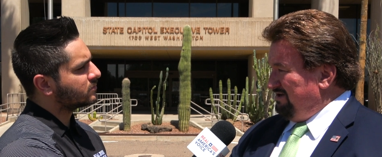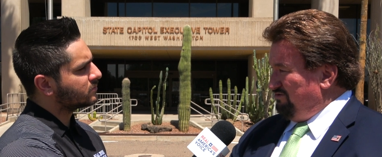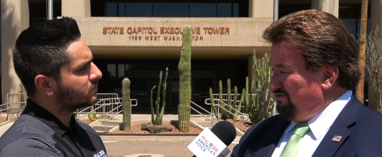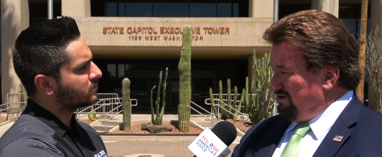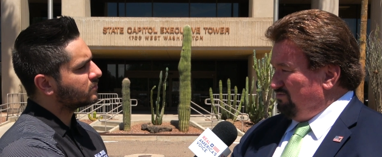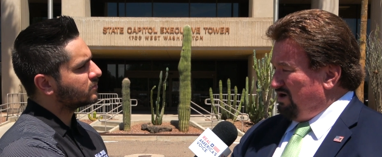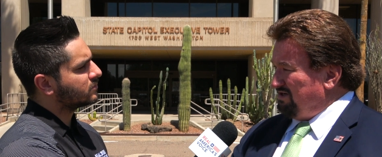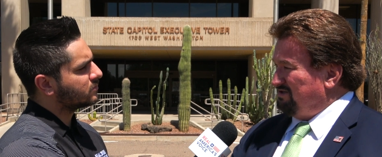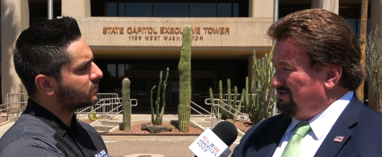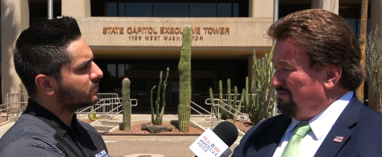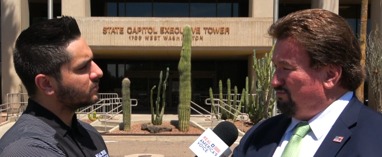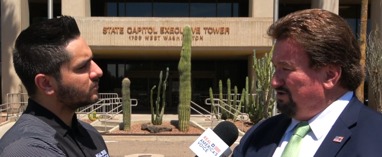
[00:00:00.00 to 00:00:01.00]
Speaker 1: You can watch
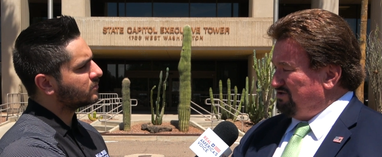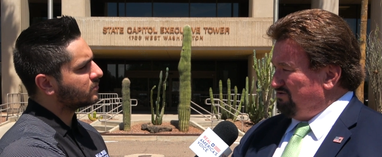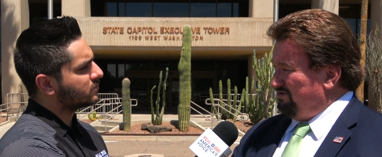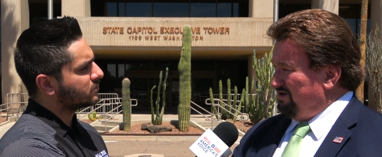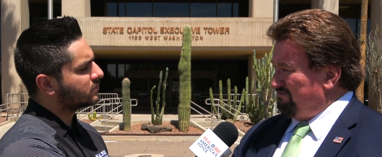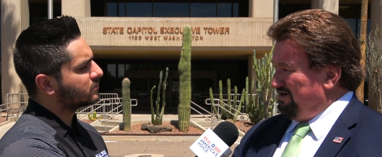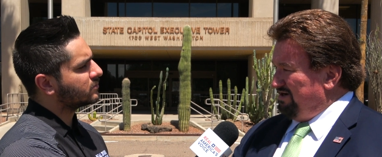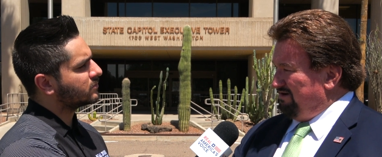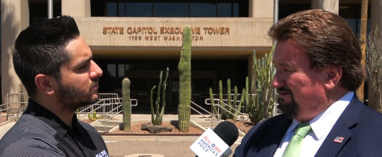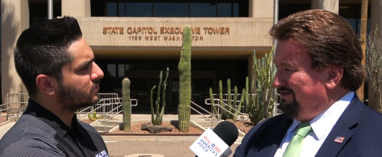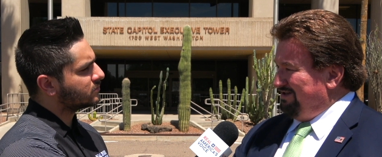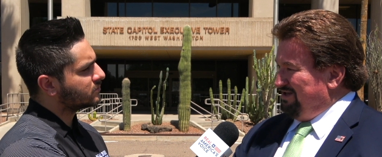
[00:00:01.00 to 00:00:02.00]
this operation going on right
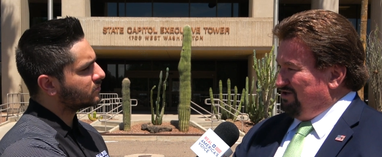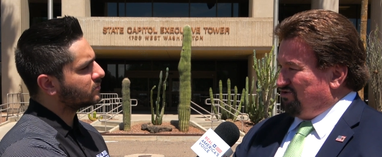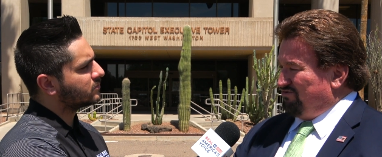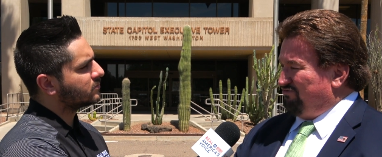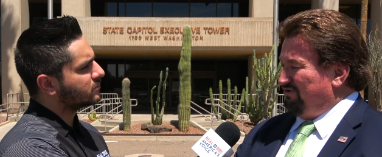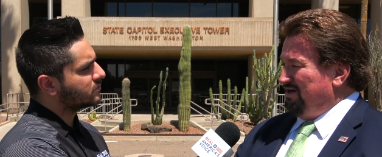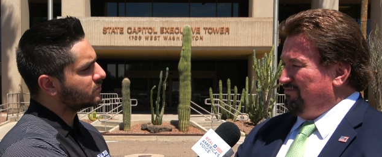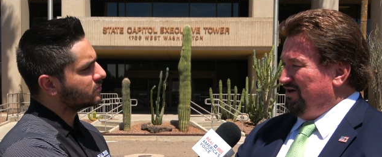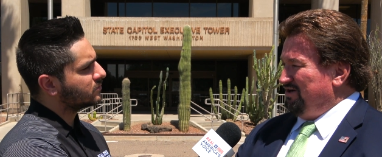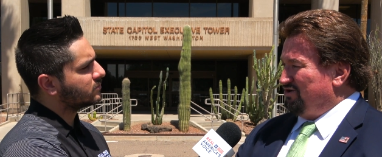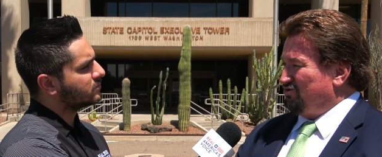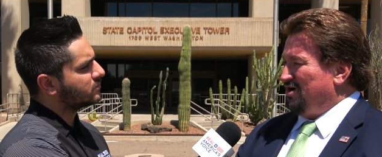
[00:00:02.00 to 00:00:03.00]
now. So for anybody
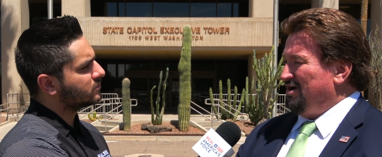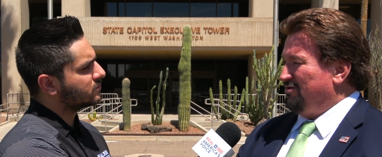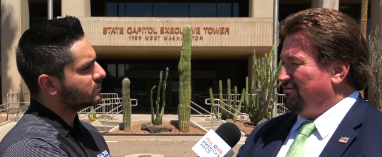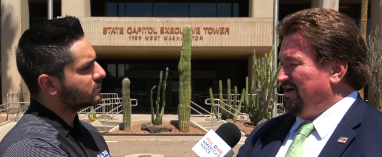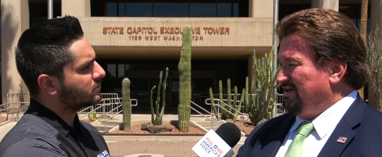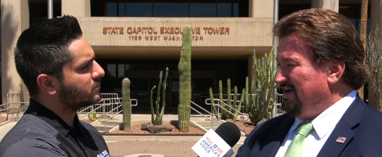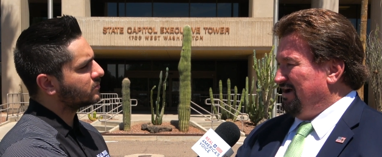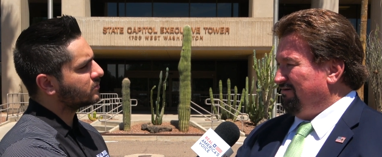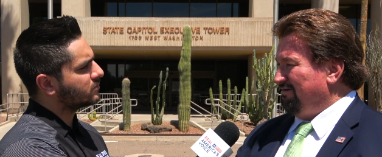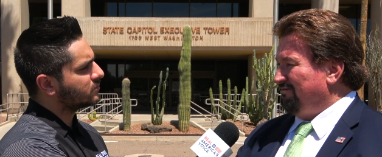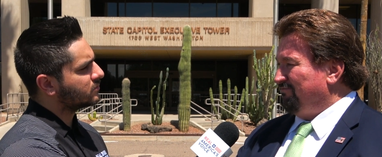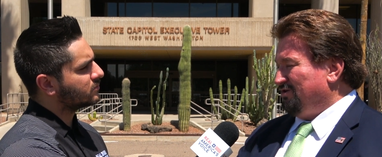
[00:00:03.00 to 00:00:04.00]
to try and create doubt,
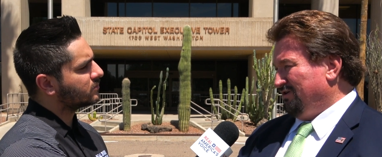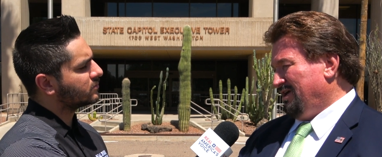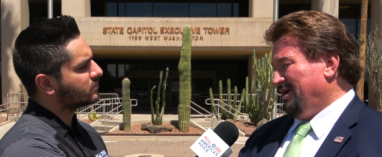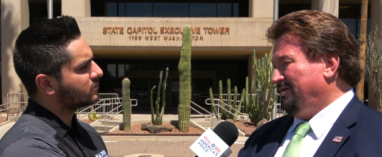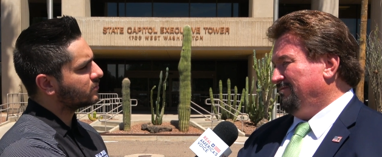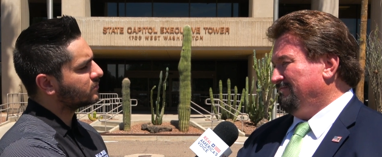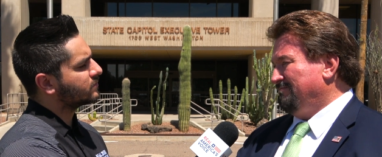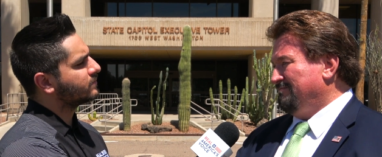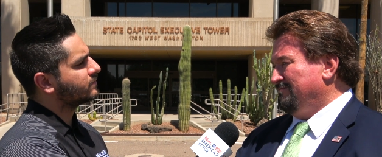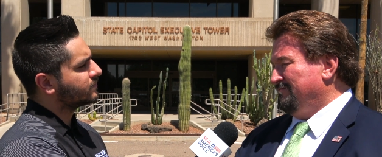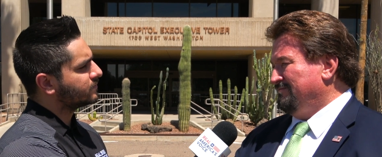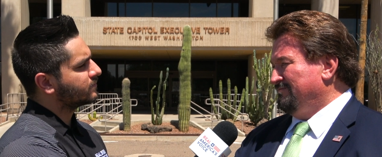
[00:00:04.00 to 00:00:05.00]
you're lying.
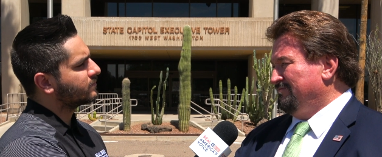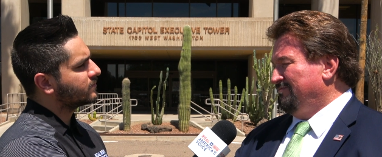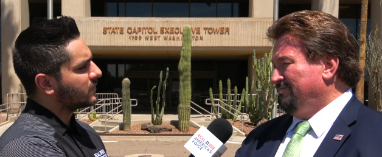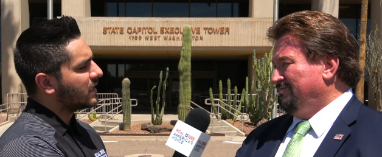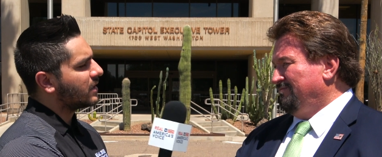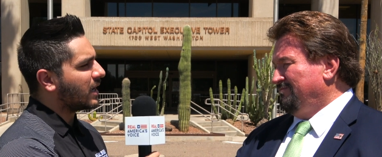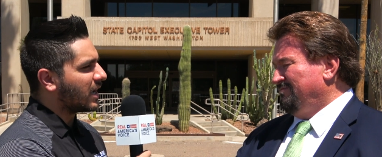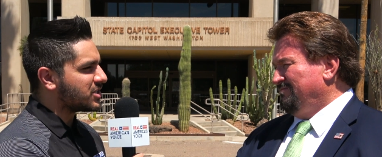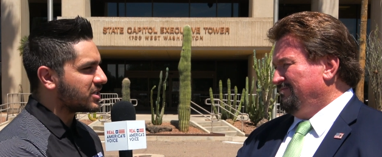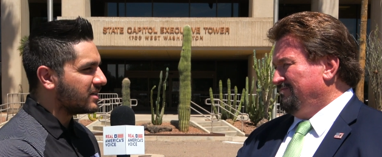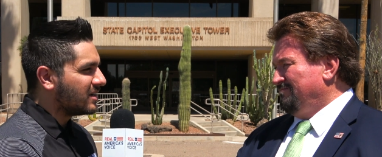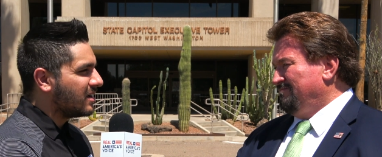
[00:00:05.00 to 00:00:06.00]

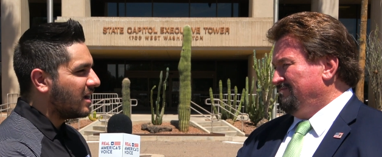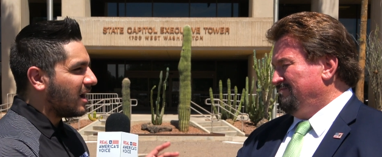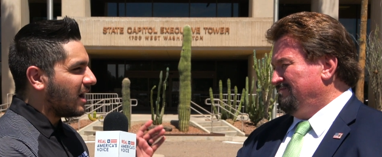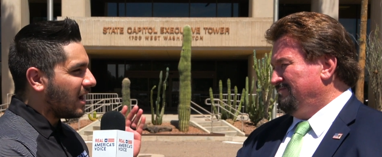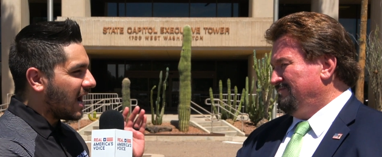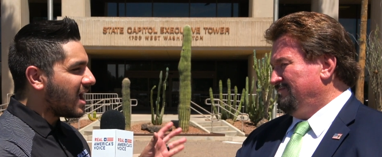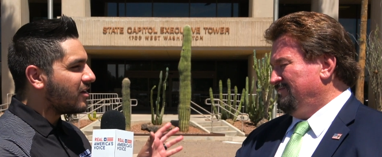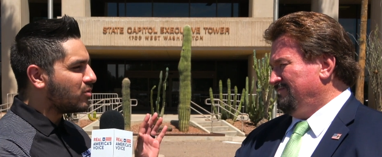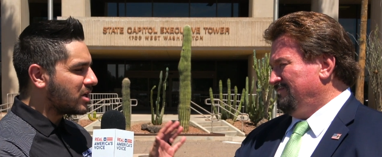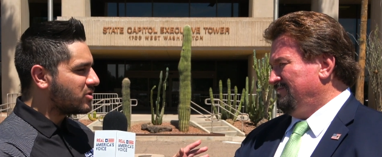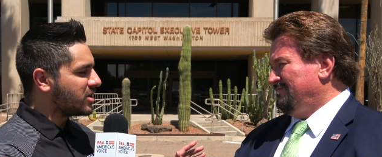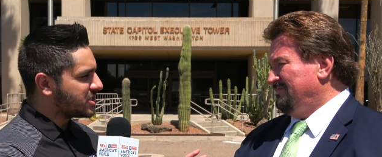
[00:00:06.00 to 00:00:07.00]
Speaker 2: Gotcha. I have
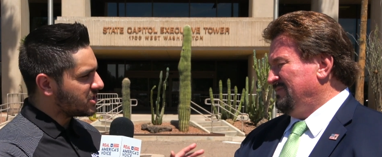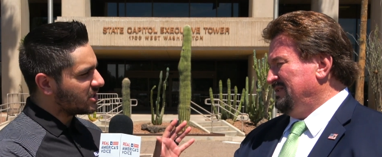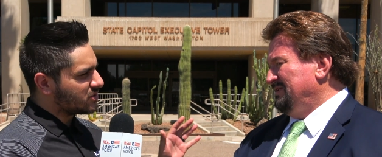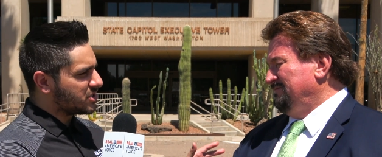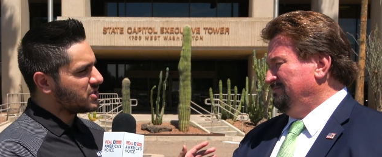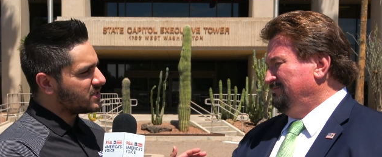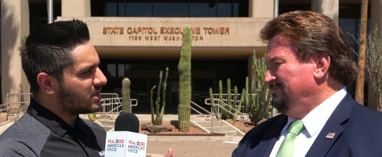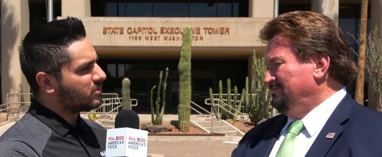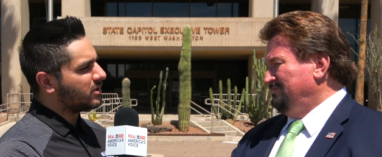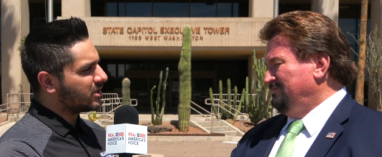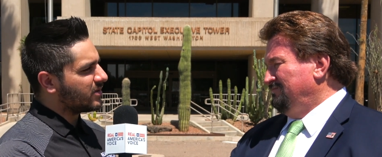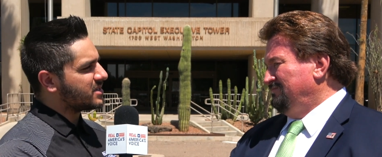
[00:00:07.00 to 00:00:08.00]
one question,
Speaker 1: because
Speaker 2: what you said
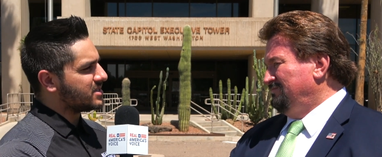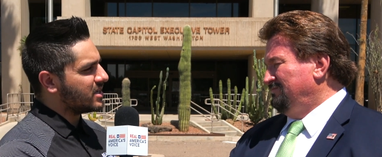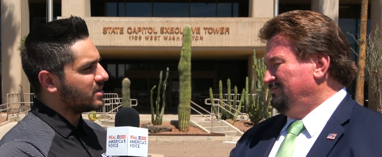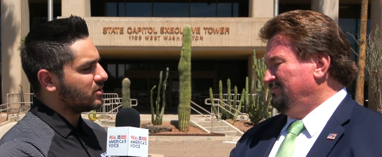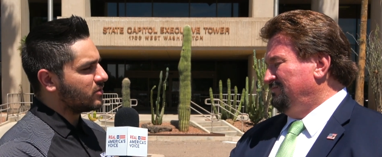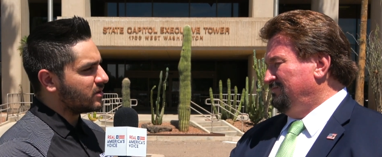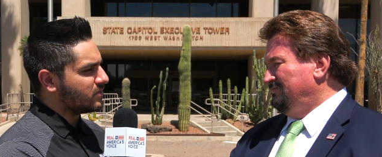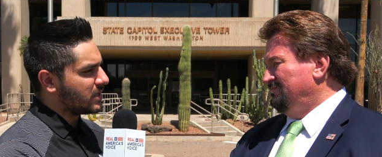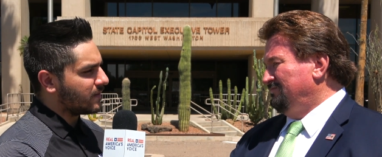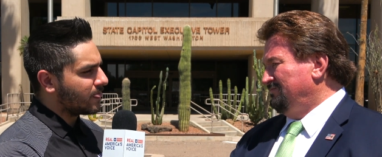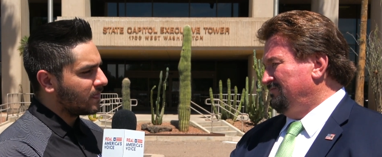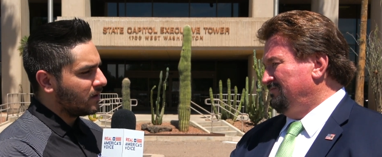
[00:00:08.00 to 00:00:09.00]
really resonated with
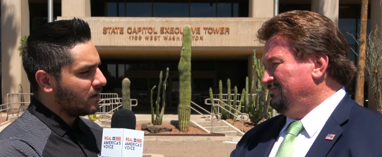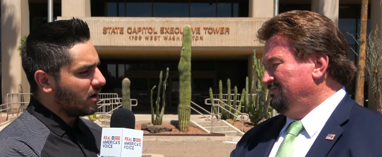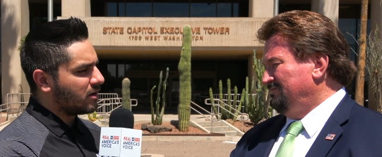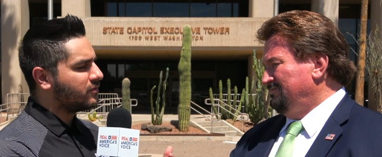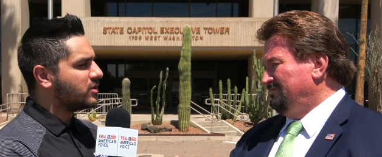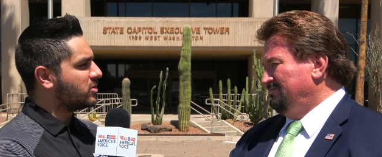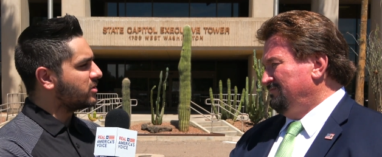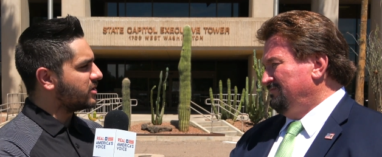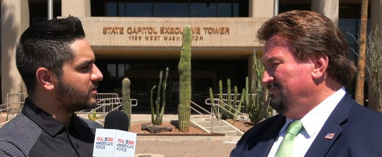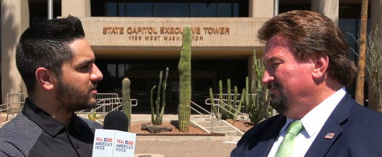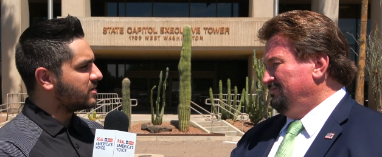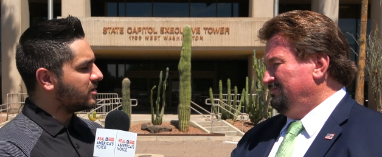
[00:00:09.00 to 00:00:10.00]
me. Our
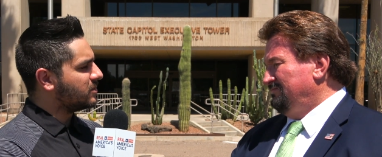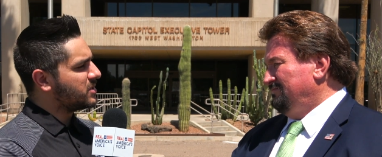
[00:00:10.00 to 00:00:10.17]
viewers, there are